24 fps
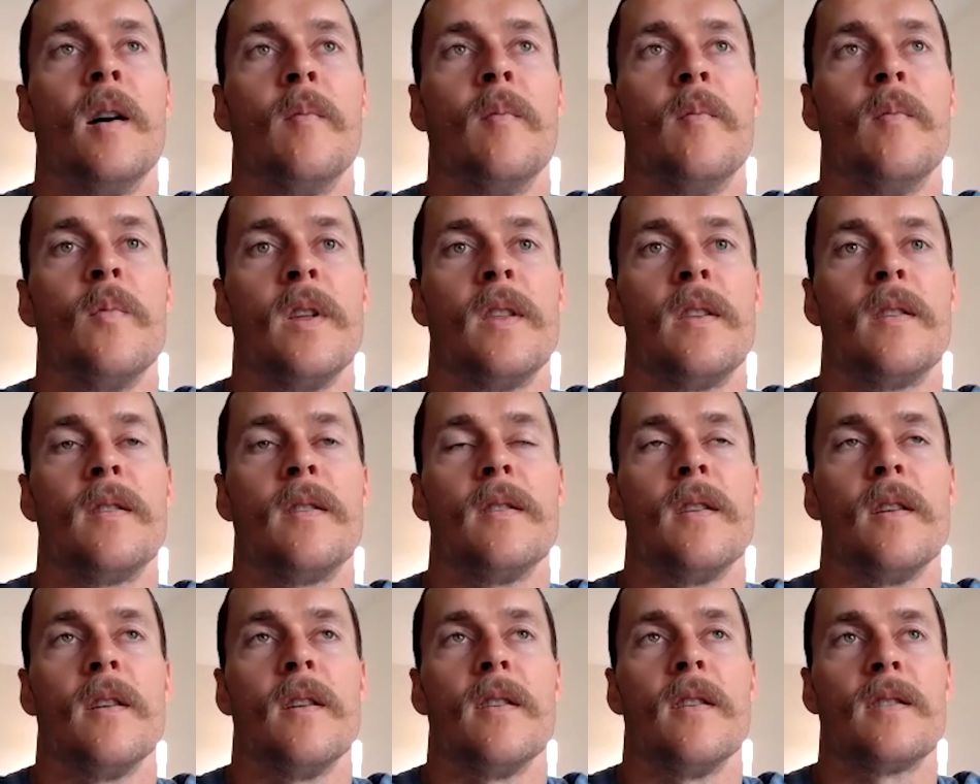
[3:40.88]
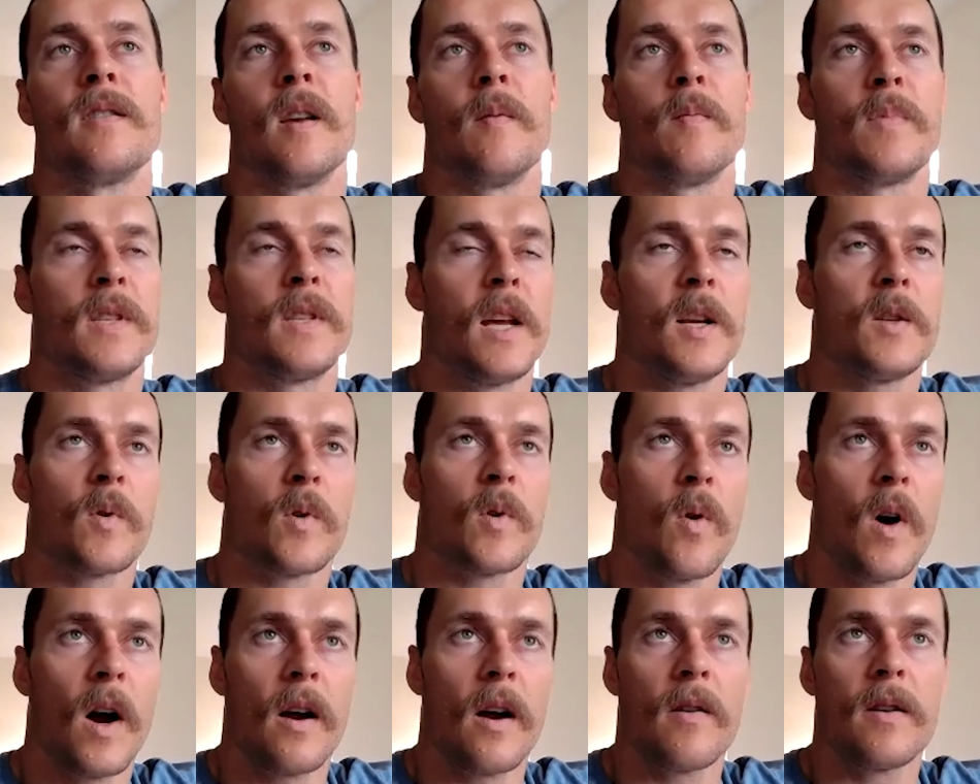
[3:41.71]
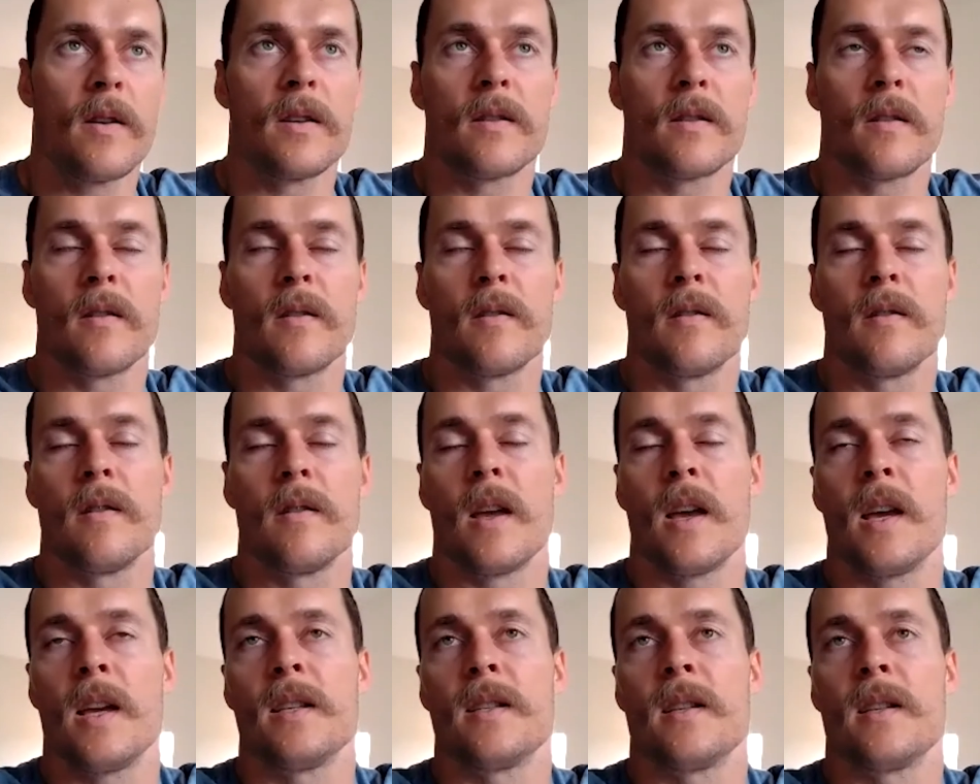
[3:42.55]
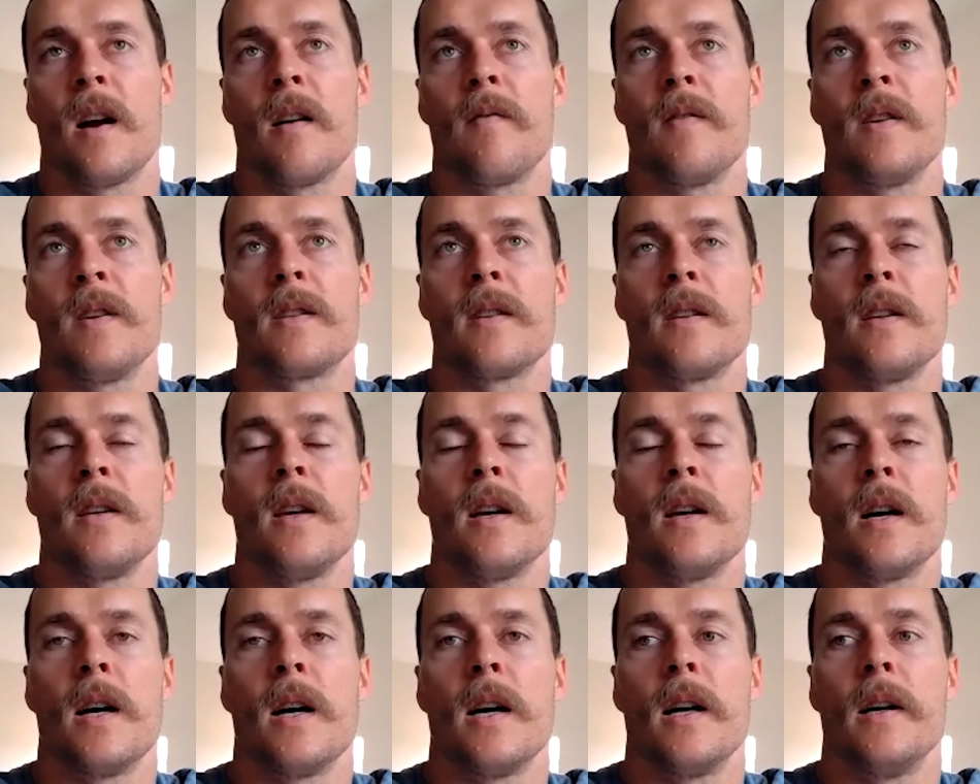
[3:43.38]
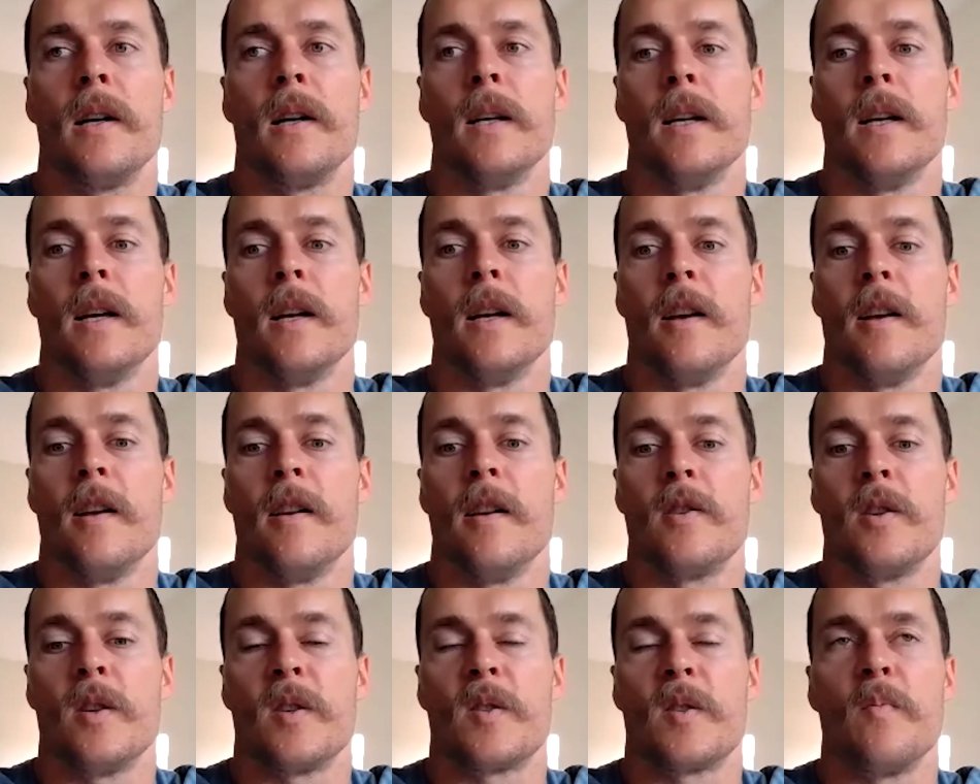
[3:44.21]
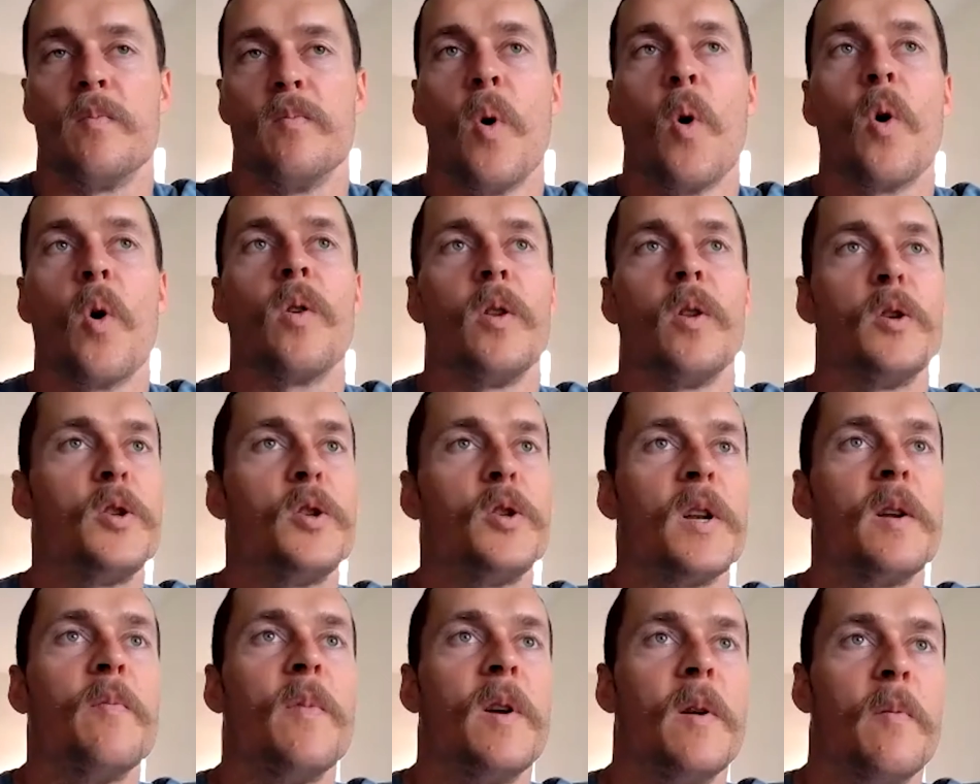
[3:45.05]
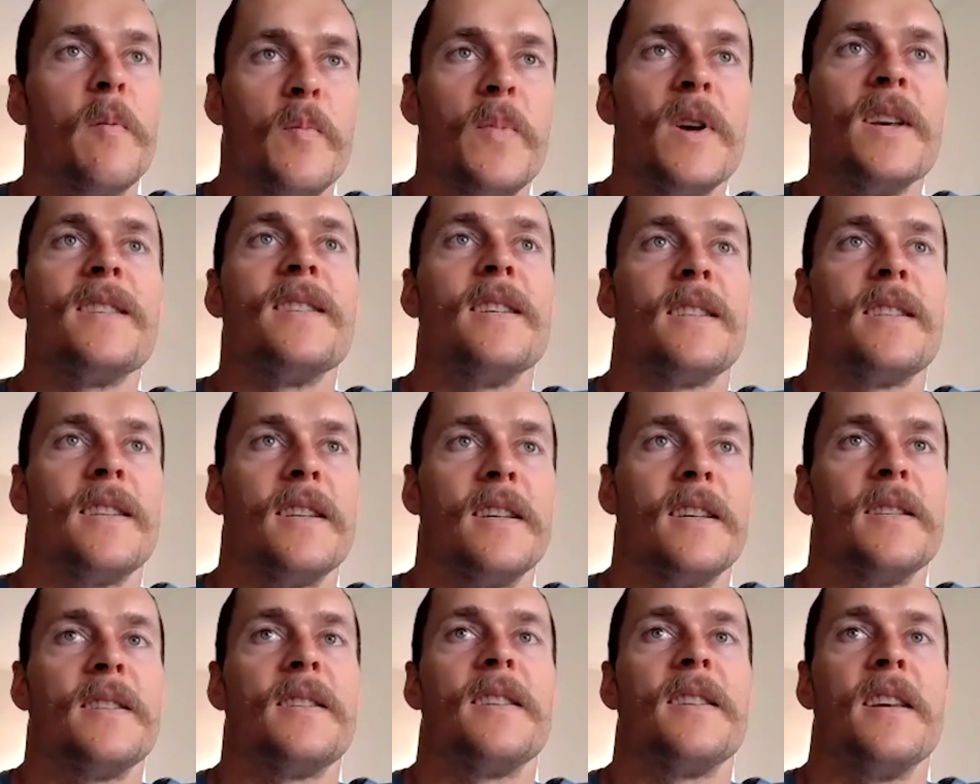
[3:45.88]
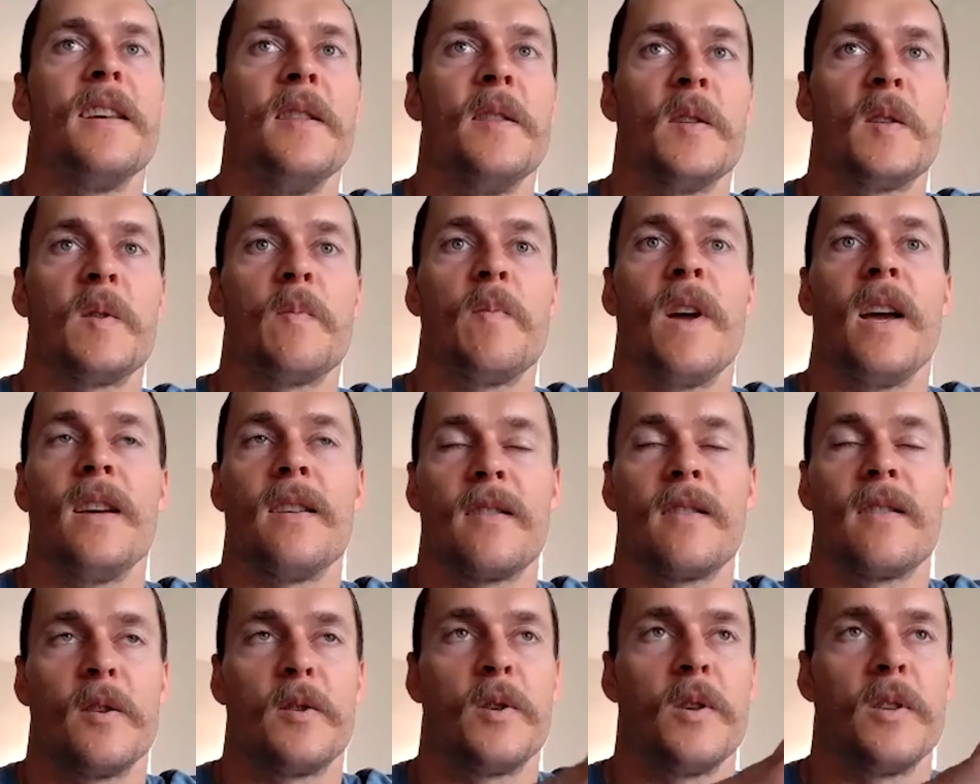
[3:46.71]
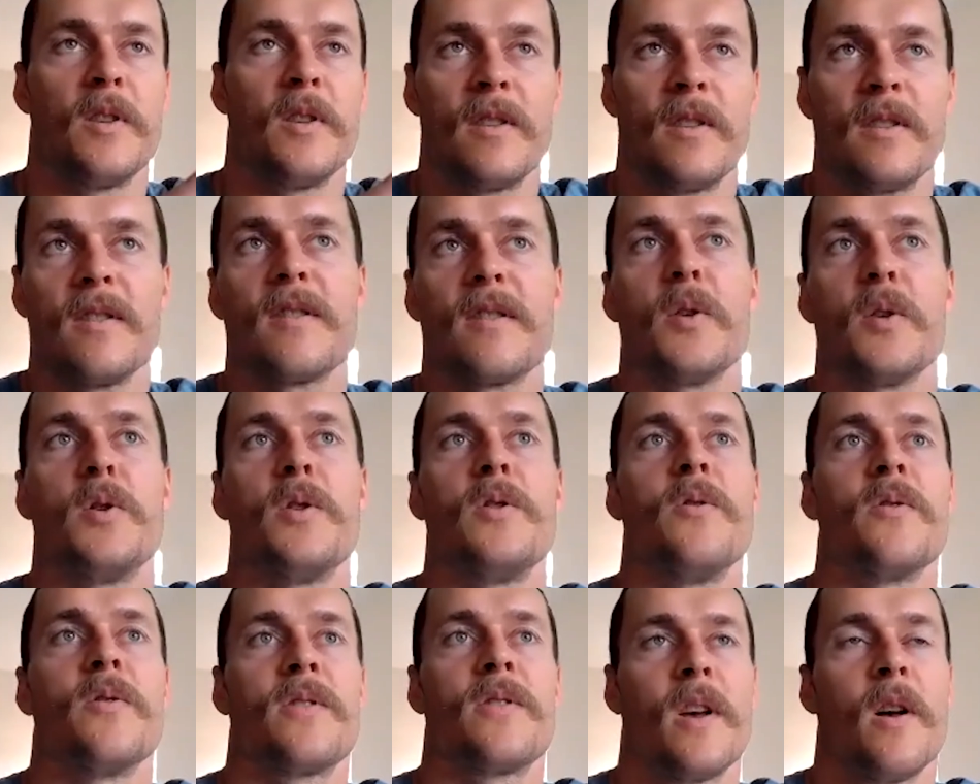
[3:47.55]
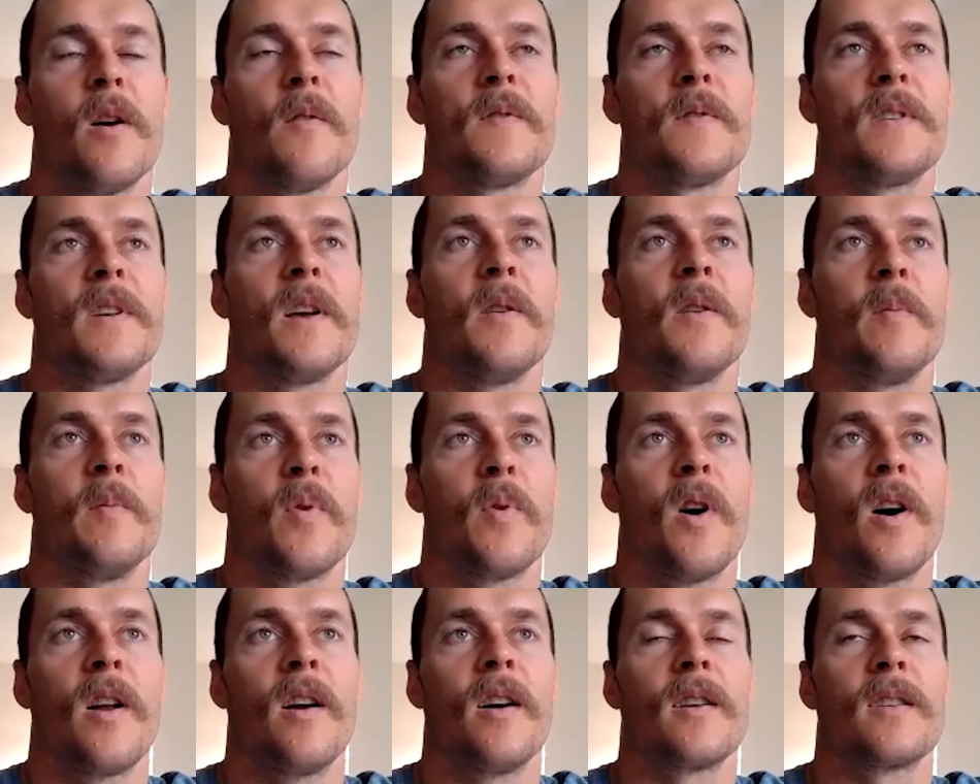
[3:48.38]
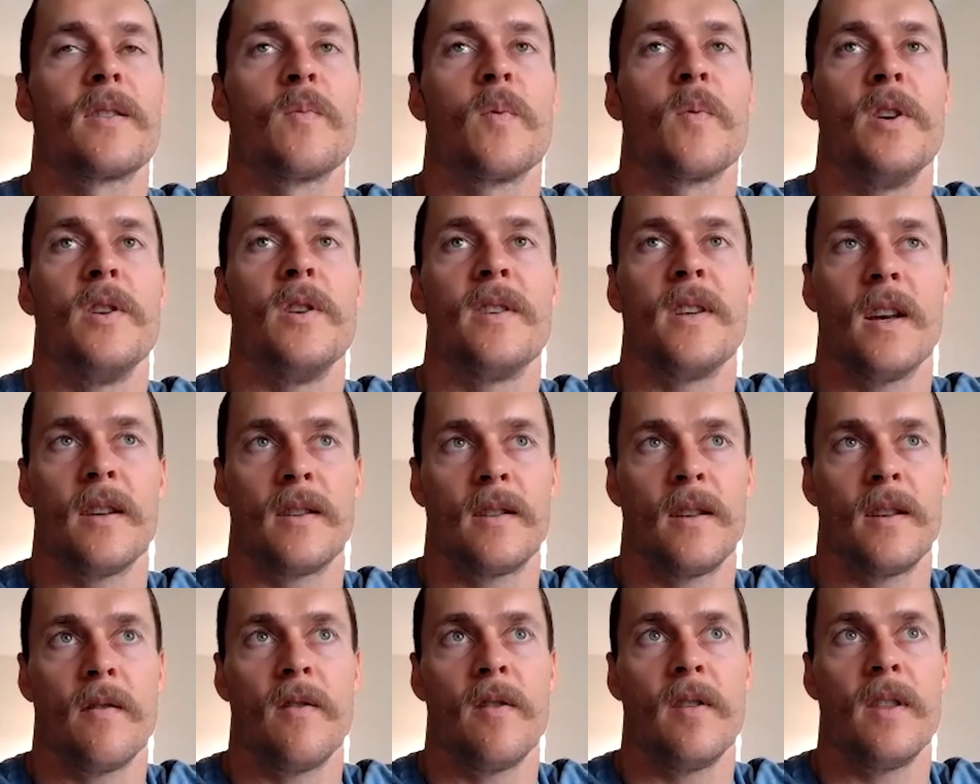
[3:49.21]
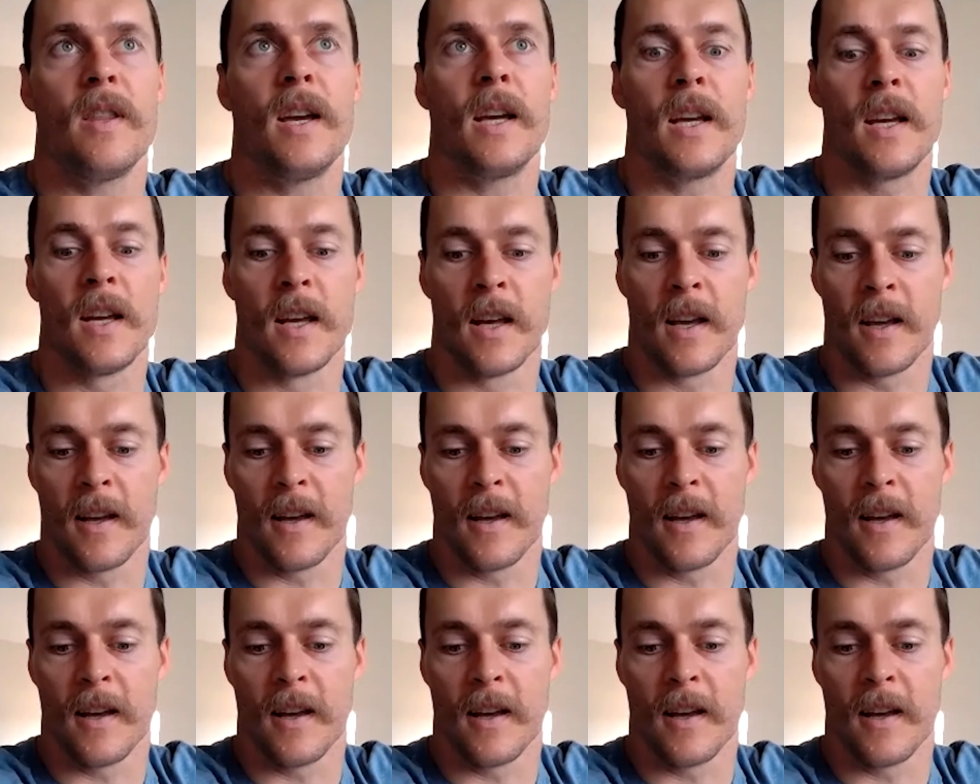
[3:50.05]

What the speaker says: with some states requiring certain things, and obviously just more legitimate businesses in the space, such as yourself, selling products where you test everything.